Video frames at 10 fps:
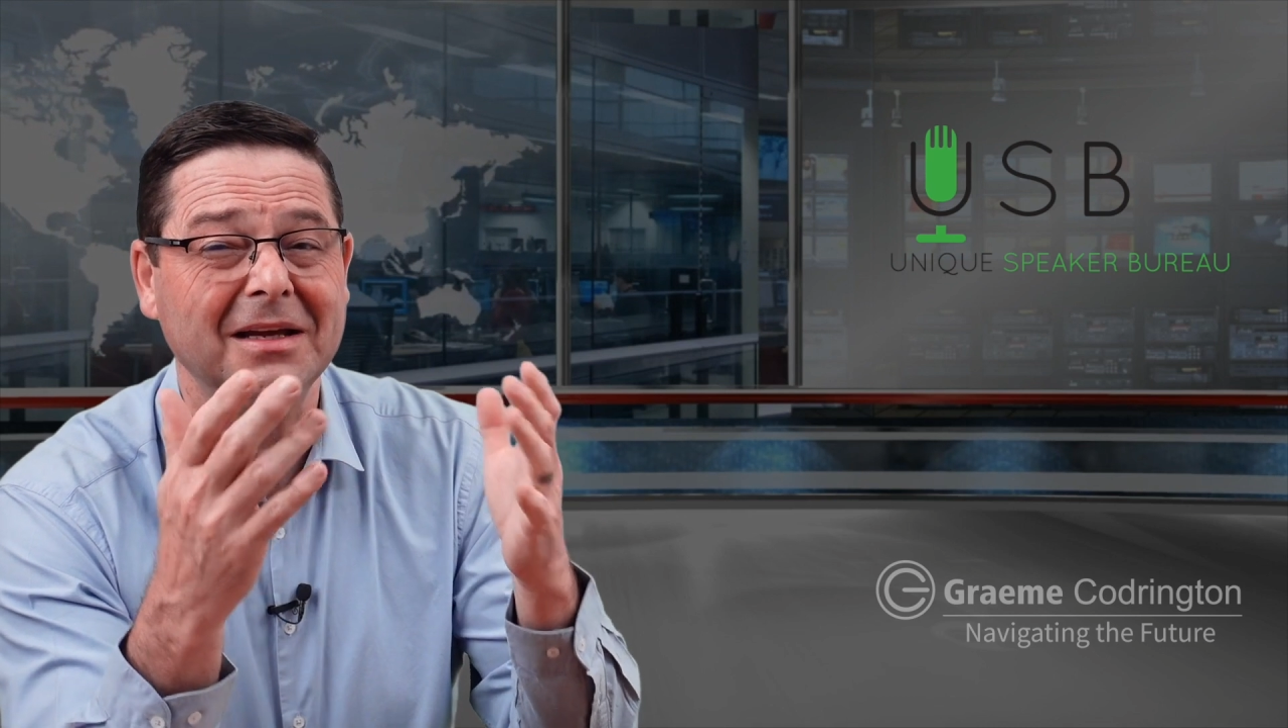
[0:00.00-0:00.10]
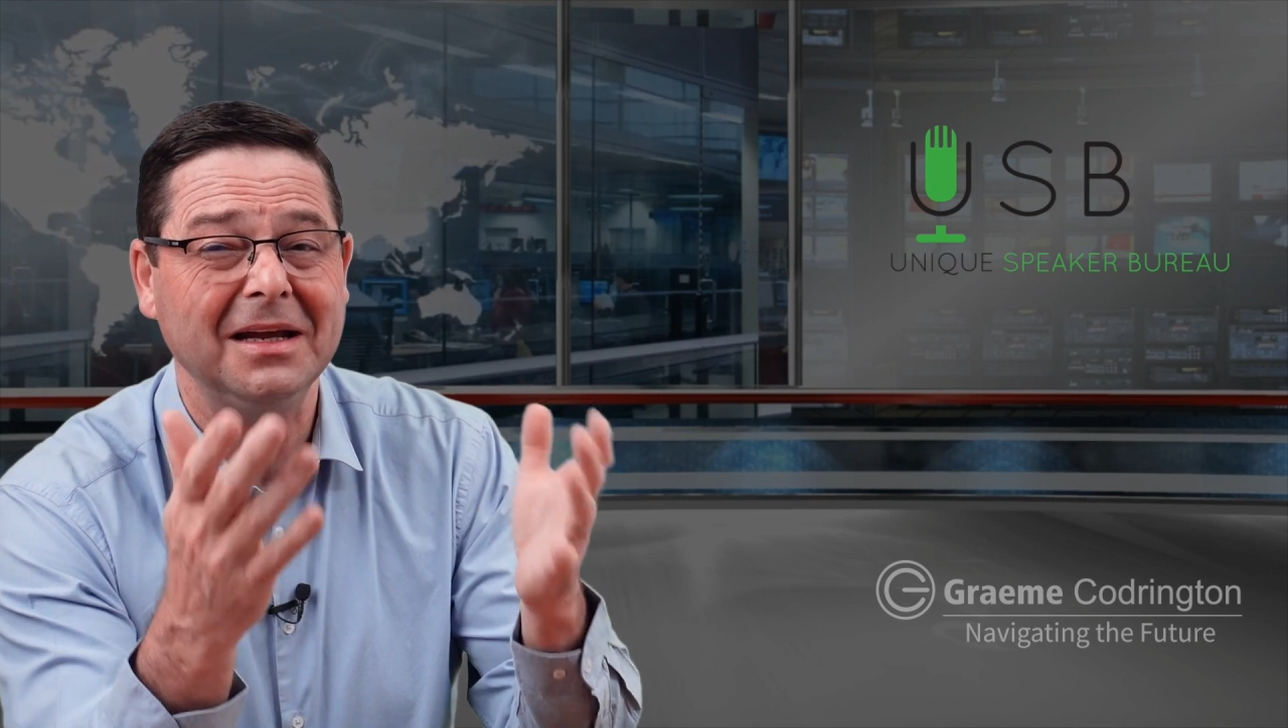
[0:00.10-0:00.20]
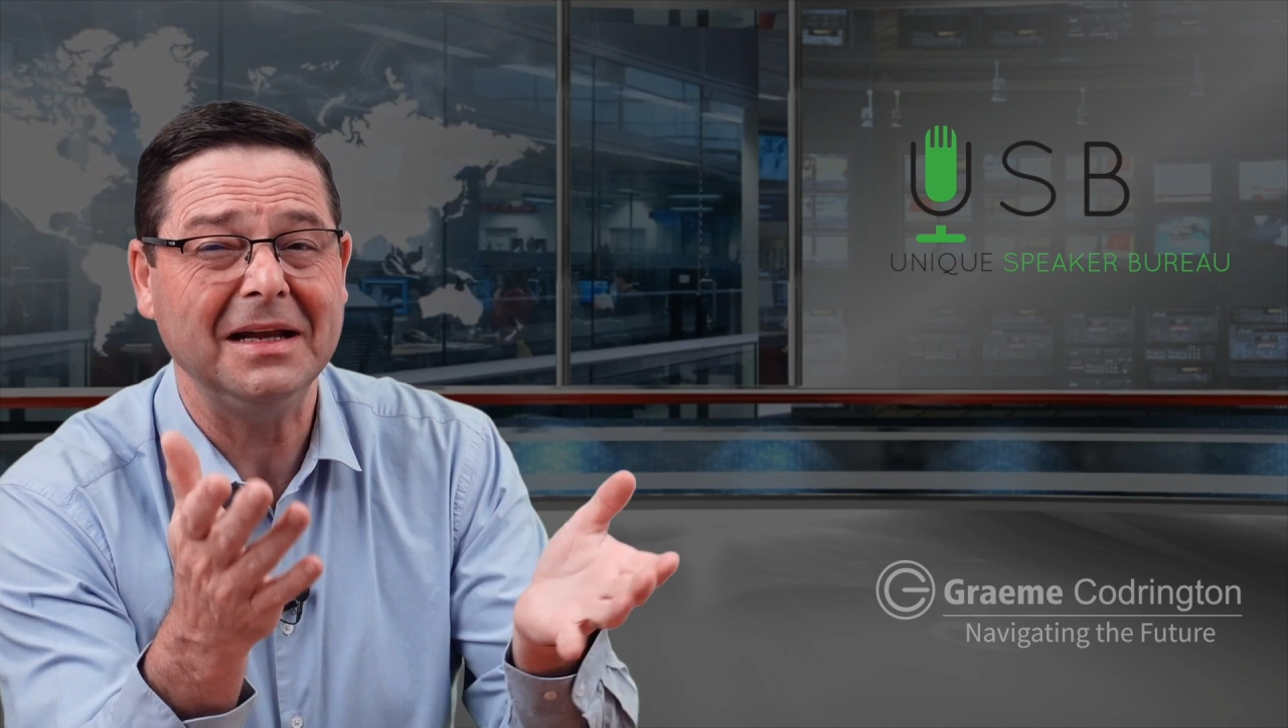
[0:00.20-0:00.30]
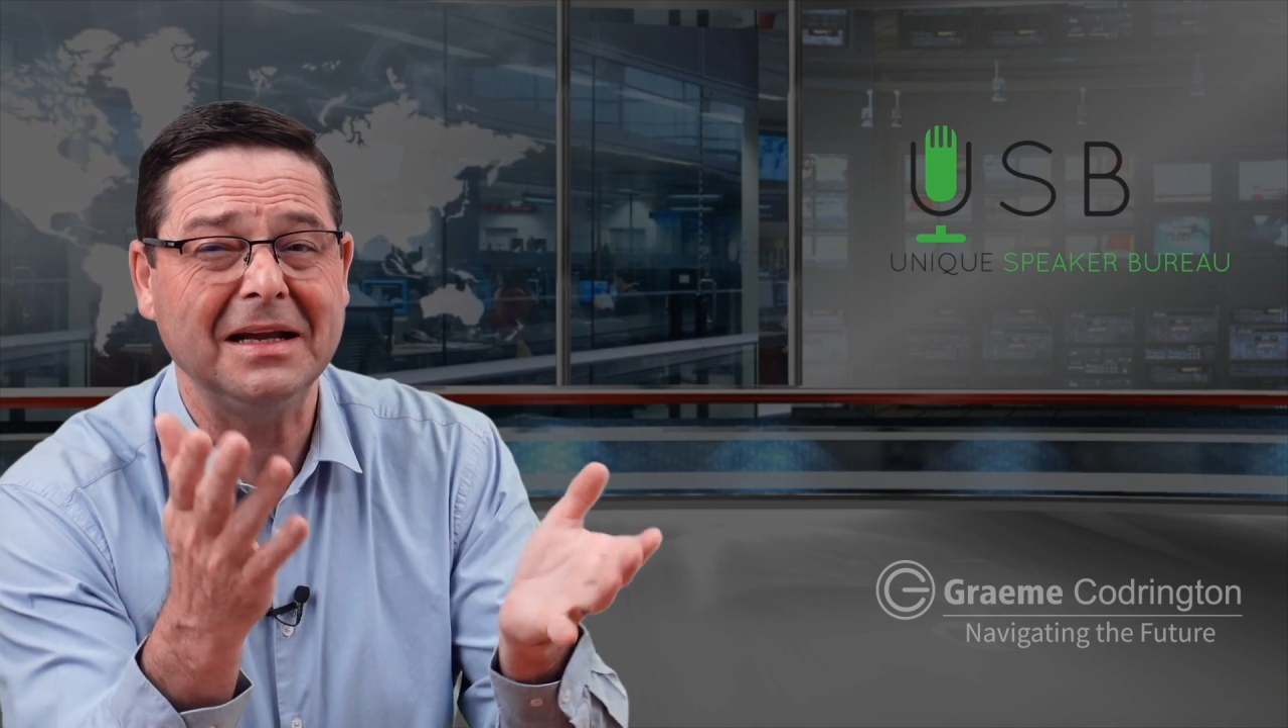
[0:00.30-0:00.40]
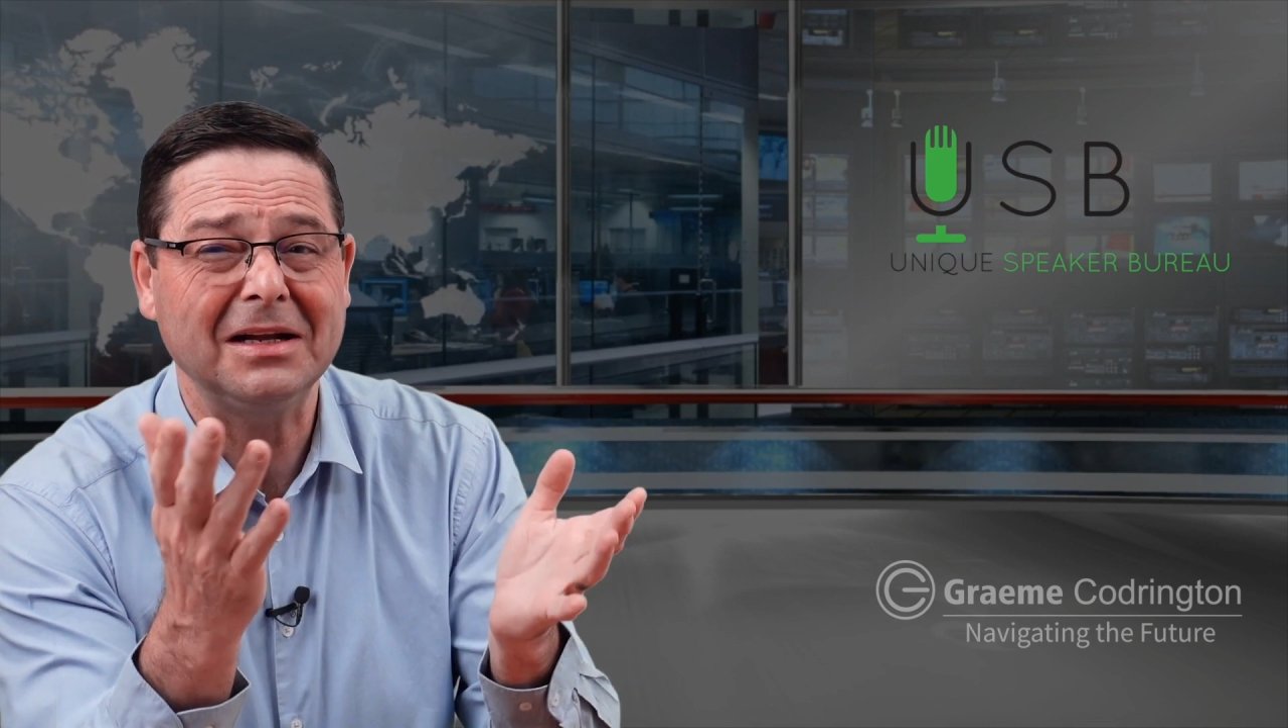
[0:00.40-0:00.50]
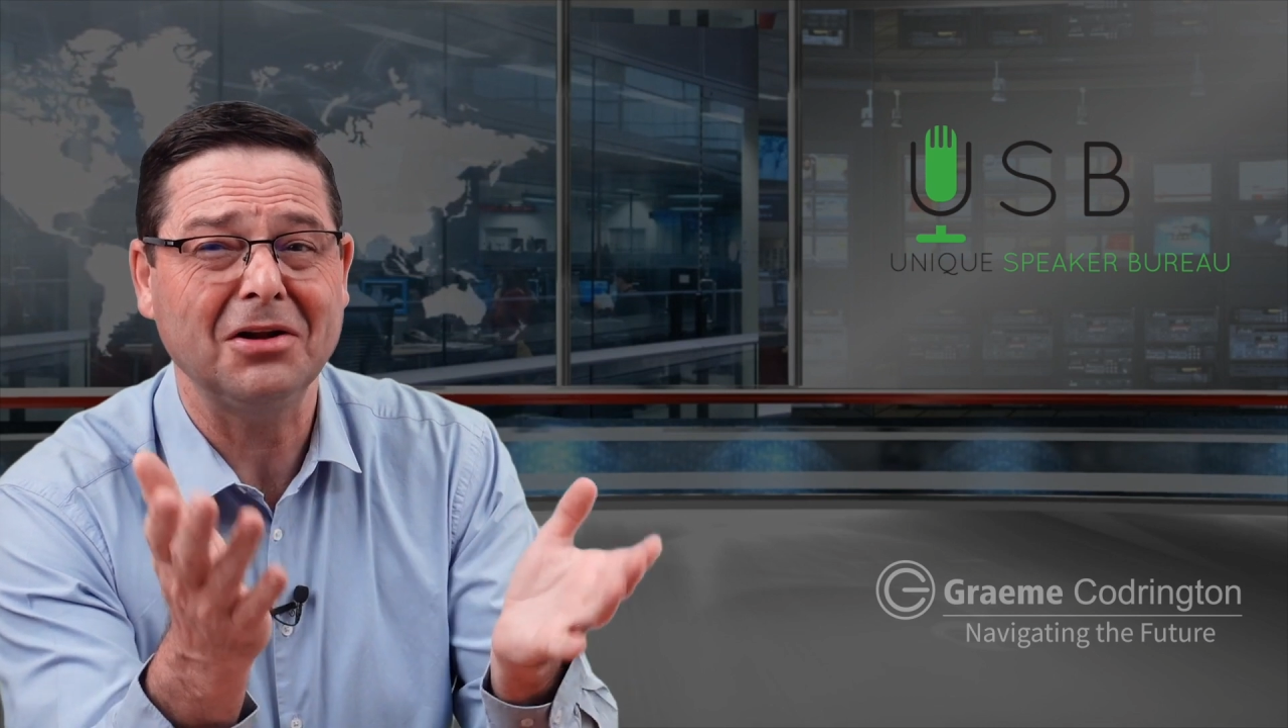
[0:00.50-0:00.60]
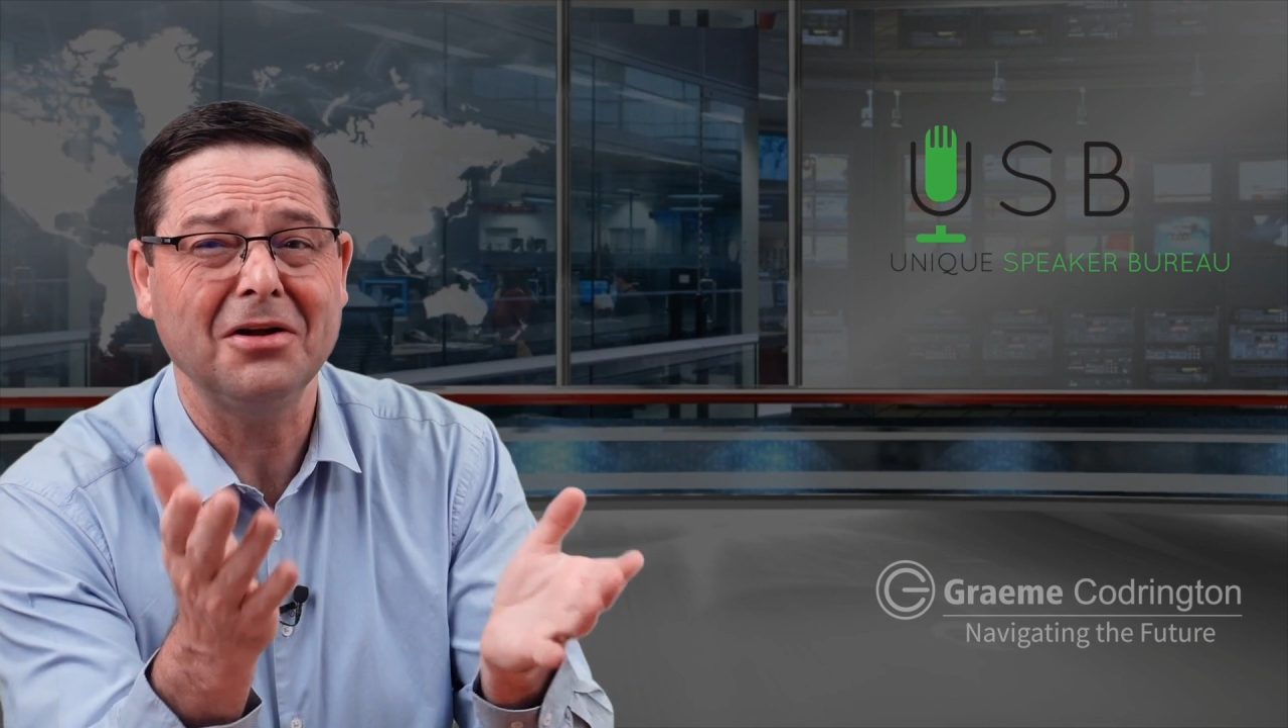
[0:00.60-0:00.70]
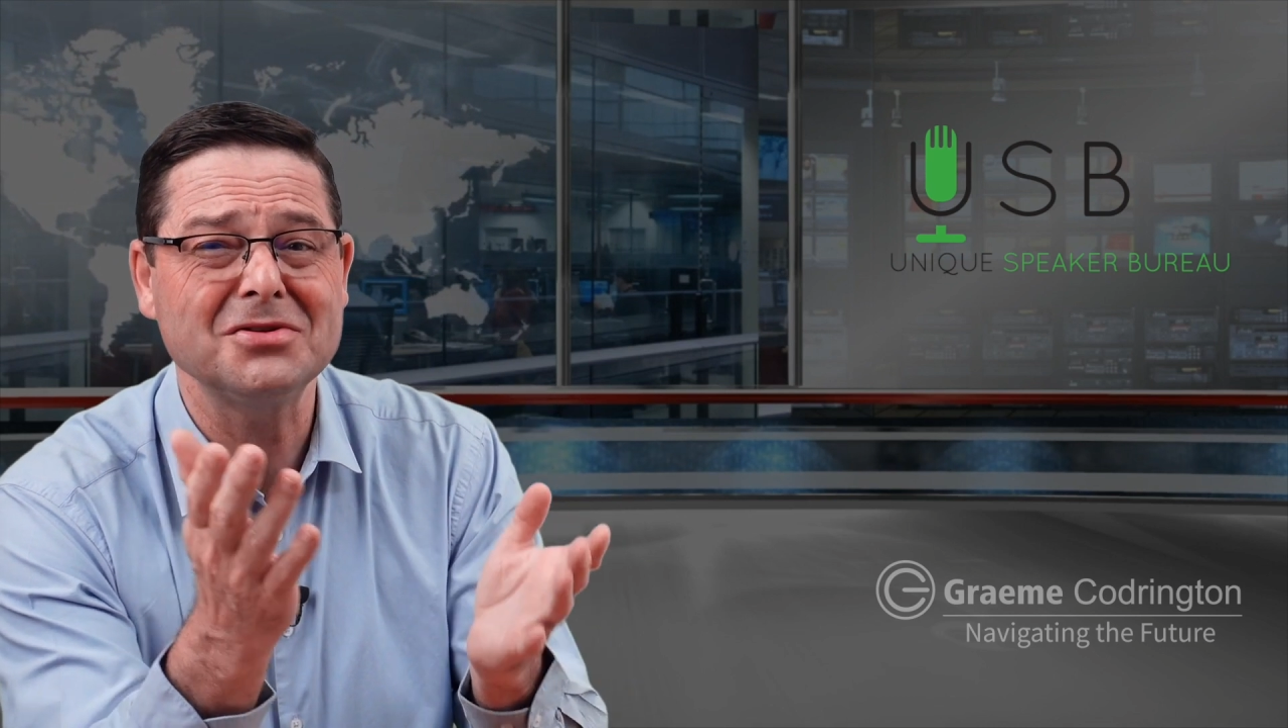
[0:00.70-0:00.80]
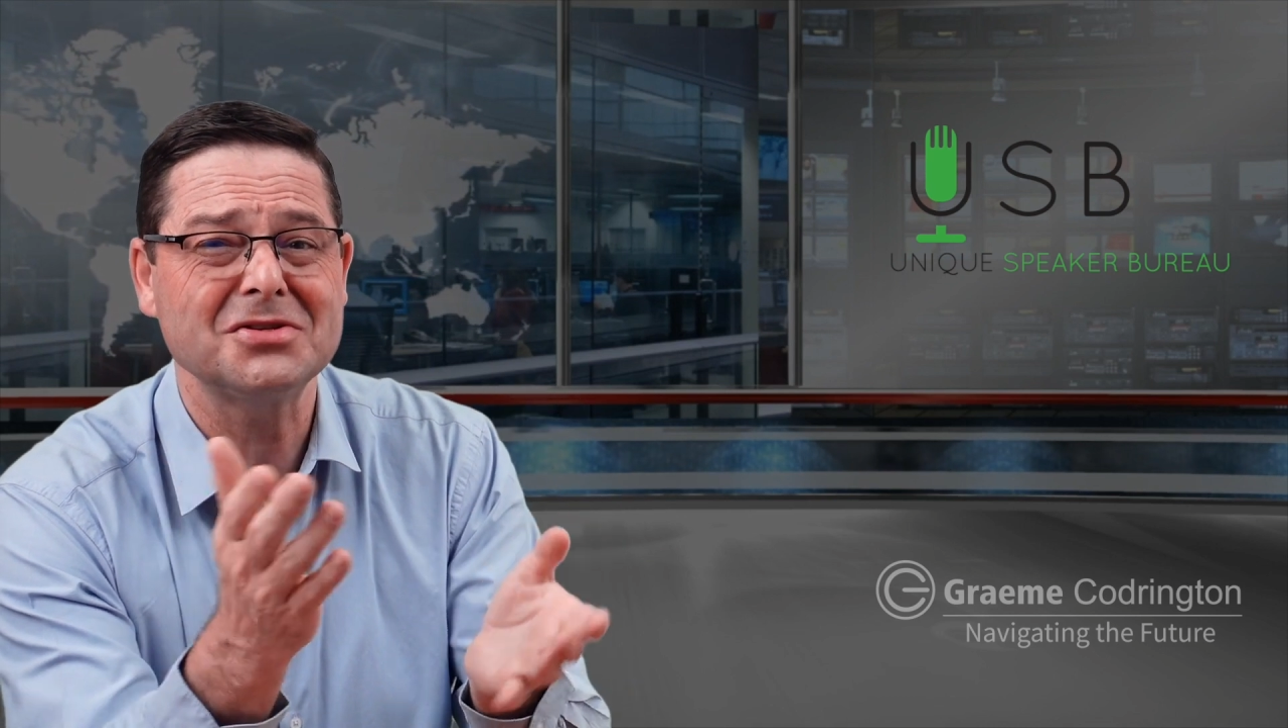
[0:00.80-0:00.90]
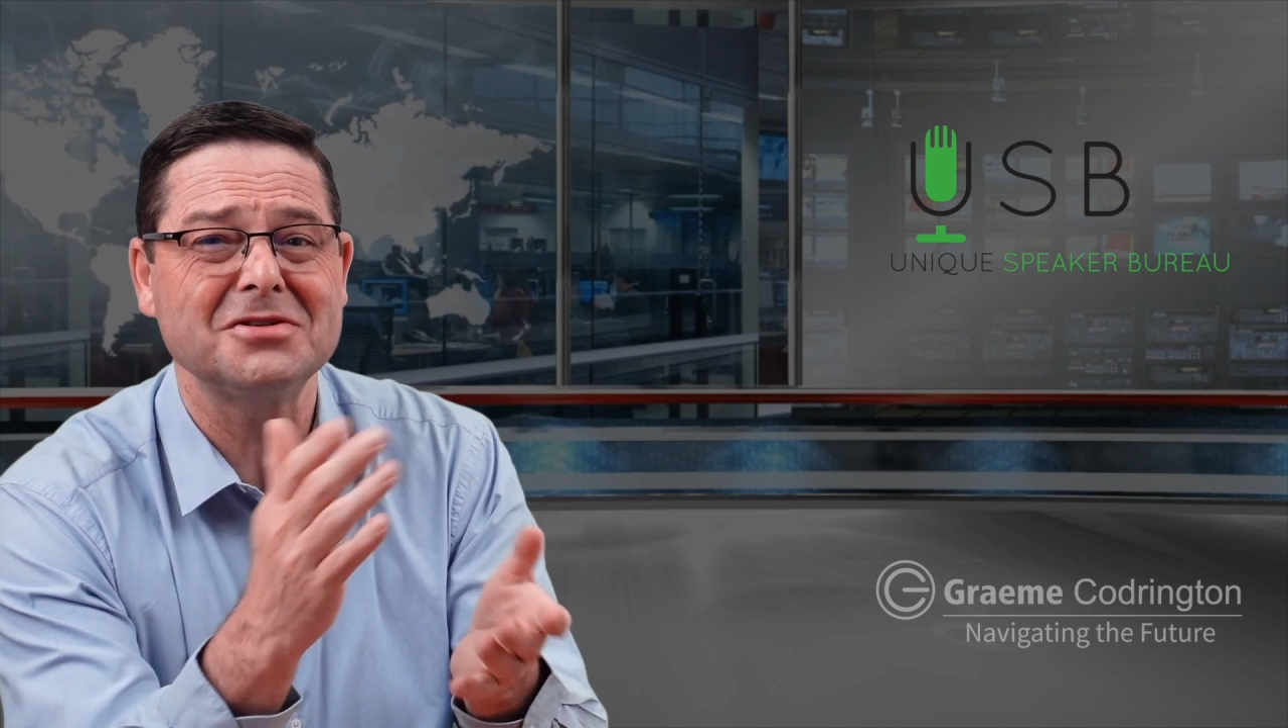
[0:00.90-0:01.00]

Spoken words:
getting close